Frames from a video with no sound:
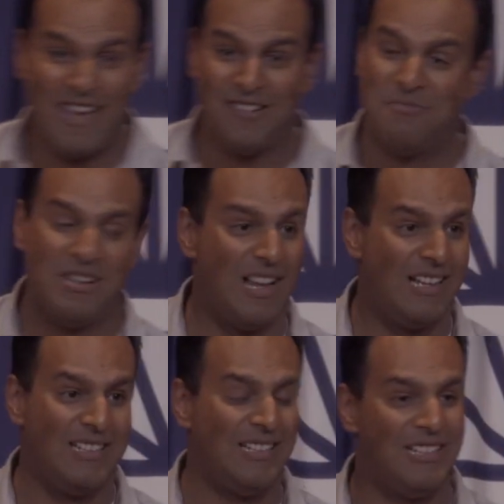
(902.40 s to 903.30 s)
had it been
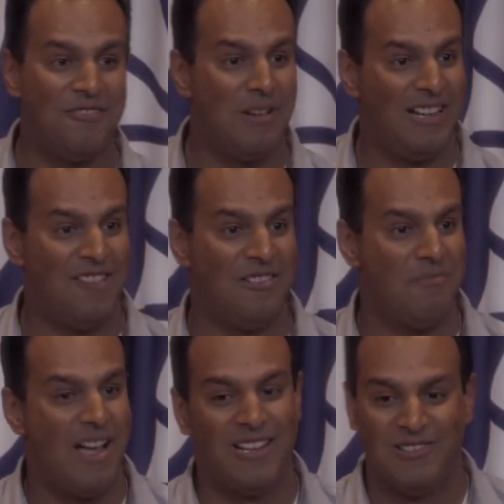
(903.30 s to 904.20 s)
lived my life in
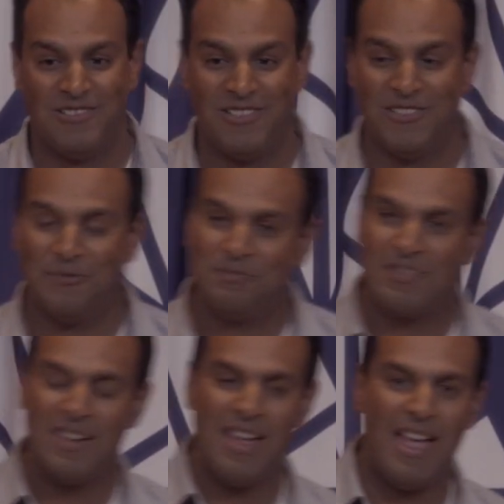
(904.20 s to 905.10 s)
Bangalore,
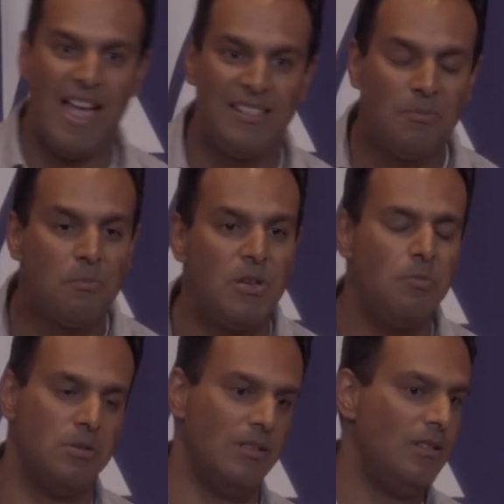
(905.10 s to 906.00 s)
And the
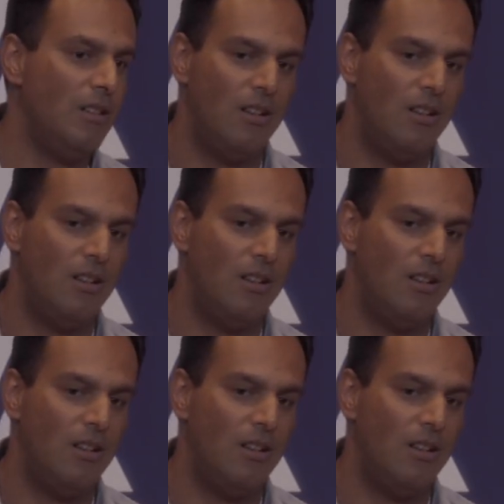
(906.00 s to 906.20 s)
people,